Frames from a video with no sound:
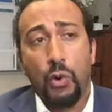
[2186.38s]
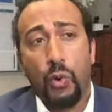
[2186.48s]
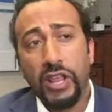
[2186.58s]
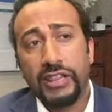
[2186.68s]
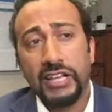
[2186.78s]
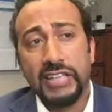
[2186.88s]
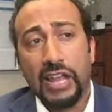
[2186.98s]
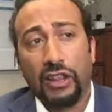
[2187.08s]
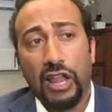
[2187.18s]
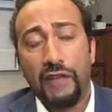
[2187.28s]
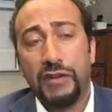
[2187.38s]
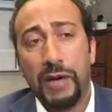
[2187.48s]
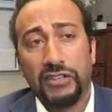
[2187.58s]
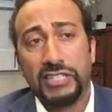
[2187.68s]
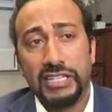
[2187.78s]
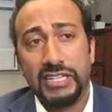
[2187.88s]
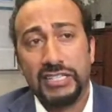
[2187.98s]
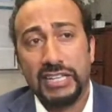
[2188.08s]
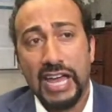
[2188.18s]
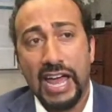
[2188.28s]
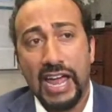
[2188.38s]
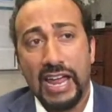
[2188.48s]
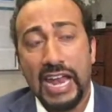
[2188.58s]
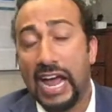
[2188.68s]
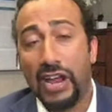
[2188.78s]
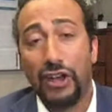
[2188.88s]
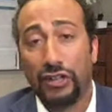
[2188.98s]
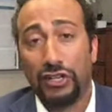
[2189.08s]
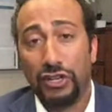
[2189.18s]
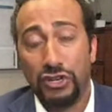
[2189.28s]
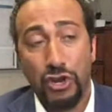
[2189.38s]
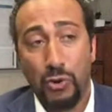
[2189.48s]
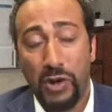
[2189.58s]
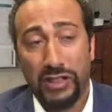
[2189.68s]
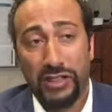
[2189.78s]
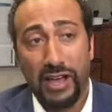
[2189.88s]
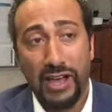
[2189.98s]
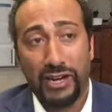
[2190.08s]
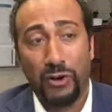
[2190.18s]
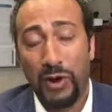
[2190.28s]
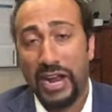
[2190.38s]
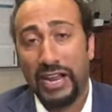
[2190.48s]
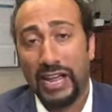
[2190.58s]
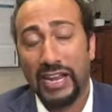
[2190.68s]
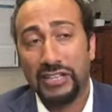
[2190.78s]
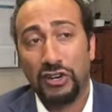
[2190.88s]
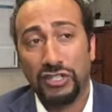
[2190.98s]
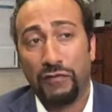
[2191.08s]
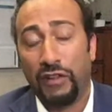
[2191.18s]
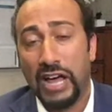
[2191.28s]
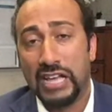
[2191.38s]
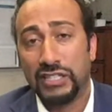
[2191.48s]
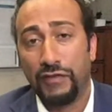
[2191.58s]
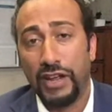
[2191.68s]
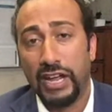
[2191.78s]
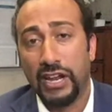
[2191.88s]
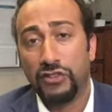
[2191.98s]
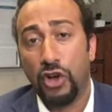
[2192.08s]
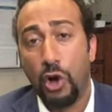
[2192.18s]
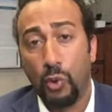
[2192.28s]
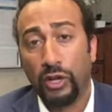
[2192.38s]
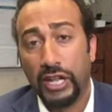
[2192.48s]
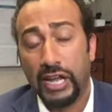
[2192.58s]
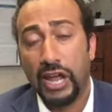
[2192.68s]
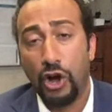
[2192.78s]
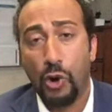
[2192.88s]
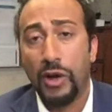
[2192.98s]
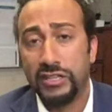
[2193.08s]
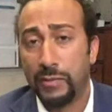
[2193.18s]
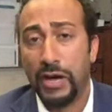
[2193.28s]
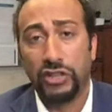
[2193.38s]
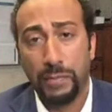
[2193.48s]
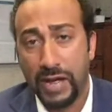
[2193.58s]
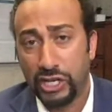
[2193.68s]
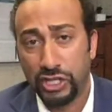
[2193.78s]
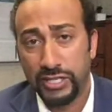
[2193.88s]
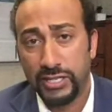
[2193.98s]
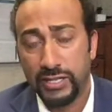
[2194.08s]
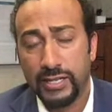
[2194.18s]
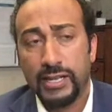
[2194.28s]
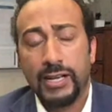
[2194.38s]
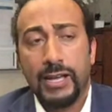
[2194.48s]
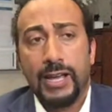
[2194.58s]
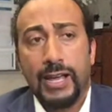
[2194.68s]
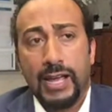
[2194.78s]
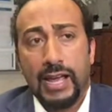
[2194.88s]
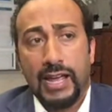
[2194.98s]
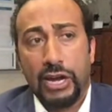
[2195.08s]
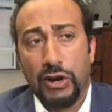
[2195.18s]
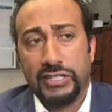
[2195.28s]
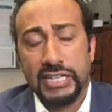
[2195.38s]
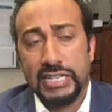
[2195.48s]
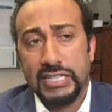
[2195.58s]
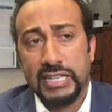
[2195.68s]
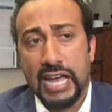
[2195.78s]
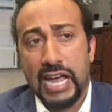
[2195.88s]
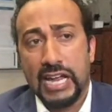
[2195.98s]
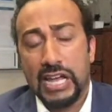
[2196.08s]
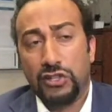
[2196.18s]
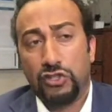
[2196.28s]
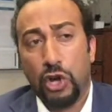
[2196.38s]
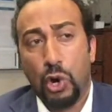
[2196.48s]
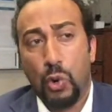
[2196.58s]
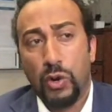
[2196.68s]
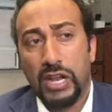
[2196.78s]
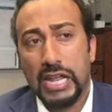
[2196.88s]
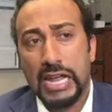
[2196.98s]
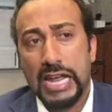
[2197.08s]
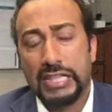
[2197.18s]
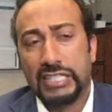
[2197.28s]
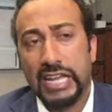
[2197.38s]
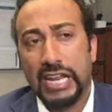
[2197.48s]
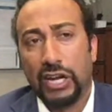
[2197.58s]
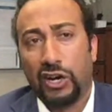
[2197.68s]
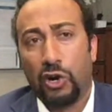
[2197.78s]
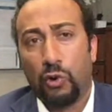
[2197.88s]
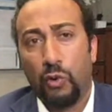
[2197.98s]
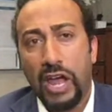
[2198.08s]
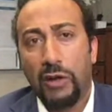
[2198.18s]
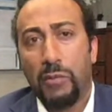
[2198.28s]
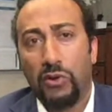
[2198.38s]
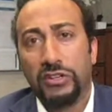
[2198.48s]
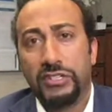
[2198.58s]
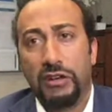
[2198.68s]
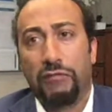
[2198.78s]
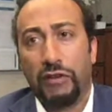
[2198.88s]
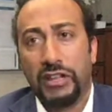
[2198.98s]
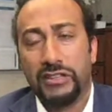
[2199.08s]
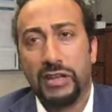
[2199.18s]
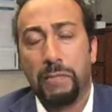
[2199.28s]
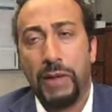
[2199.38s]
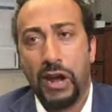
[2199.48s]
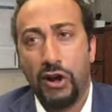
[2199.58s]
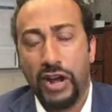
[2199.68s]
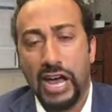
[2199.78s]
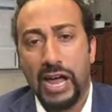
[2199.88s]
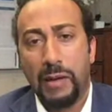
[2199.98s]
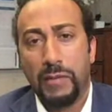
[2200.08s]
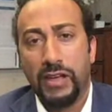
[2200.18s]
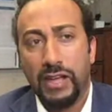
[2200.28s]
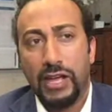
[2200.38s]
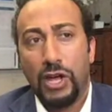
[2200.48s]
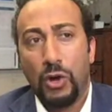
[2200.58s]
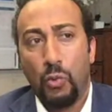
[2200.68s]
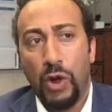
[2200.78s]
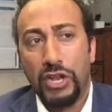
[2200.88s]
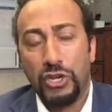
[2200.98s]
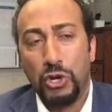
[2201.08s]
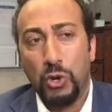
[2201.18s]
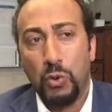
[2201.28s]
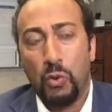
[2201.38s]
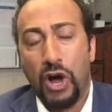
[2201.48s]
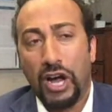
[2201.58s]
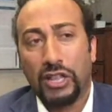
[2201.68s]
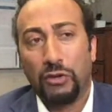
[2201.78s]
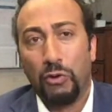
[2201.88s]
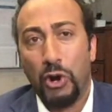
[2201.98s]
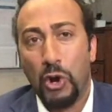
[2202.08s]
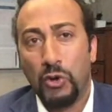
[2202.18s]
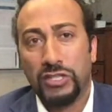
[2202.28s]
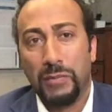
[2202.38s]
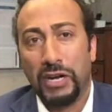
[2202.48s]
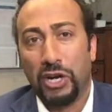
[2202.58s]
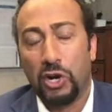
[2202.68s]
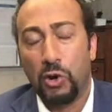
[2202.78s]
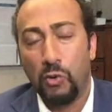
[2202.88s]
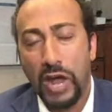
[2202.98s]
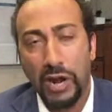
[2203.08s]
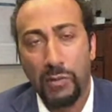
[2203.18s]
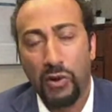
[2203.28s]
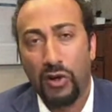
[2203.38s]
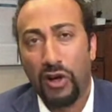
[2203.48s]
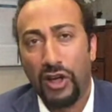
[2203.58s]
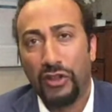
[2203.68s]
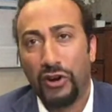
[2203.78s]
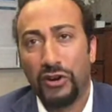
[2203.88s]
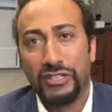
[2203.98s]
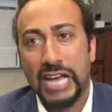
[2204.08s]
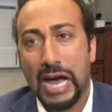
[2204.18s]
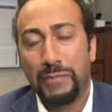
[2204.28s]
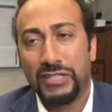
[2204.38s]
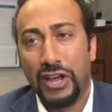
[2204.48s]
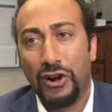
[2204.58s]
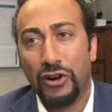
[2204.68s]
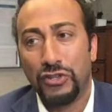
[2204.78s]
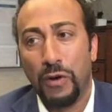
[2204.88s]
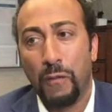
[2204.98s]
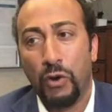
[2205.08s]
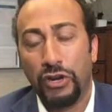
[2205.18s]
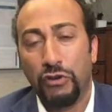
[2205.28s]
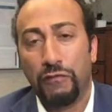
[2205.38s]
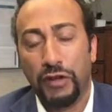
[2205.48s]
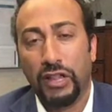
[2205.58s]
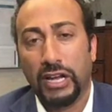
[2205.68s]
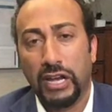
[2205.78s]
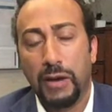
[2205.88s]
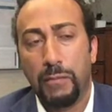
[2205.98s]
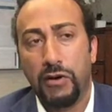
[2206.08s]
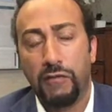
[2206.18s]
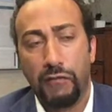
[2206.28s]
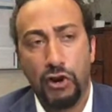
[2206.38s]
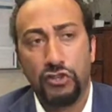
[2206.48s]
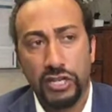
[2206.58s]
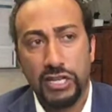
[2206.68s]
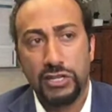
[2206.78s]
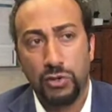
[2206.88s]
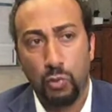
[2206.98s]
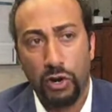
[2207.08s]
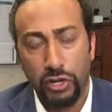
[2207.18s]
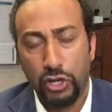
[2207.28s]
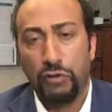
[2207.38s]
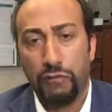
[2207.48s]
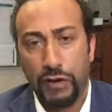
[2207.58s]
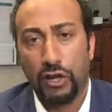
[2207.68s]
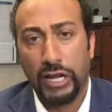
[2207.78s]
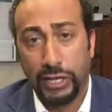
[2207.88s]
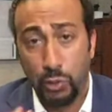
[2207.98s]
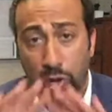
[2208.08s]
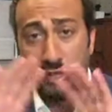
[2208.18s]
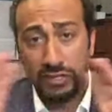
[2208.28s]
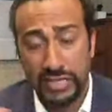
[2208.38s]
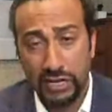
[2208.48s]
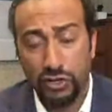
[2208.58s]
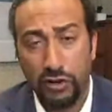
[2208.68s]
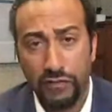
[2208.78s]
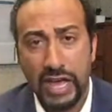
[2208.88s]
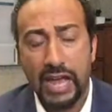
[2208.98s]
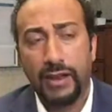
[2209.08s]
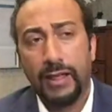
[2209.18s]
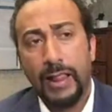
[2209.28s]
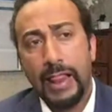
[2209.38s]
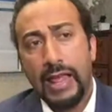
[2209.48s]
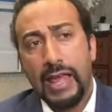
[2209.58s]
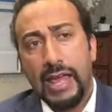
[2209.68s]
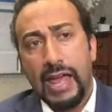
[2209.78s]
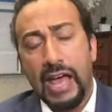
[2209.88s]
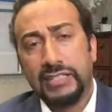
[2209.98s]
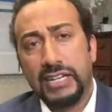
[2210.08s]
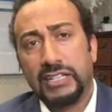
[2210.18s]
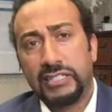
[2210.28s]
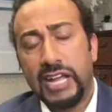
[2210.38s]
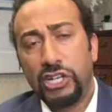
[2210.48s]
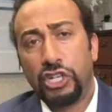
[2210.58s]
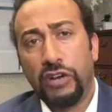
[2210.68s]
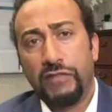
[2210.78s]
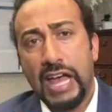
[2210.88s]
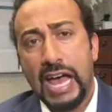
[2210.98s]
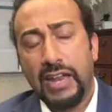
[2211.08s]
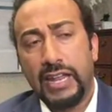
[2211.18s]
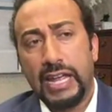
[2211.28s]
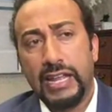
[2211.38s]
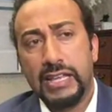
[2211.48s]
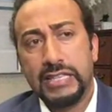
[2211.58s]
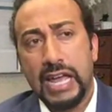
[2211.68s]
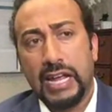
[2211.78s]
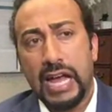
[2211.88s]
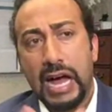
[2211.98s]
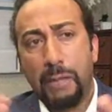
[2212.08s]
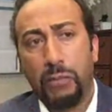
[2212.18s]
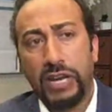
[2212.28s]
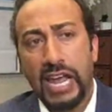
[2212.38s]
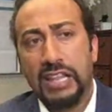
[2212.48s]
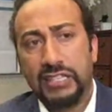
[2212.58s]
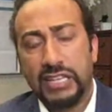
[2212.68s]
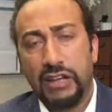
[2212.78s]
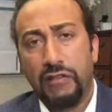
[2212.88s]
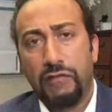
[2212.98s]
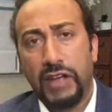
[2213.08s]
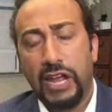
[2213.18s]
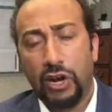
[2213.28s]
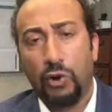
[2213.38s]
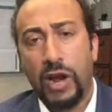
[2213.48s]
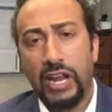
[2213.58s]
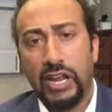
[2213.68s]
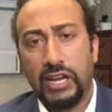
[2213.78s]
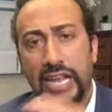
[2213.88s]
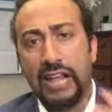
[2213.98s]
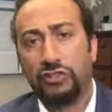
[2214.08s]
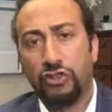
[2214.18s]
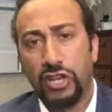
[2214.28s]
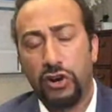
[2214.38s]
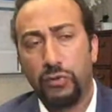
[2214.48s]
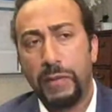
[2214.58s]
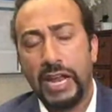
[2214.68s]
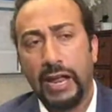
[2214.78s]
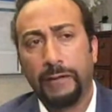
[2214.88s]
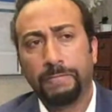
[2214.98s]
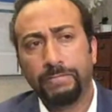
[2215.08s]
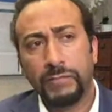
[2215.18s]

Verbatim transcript: One of the things I loved about CTCA, and I had nothing to do with uh, creating it, is there's a philosophy. It is only and always about the patient here at CTCA, and so it's an incredible difference in paradigm when you walk through some incredible other top centers where you feel like a number versus where you feel like you are the center of that. As an extension of that, it is a comprehensive integrated cancer center, meaning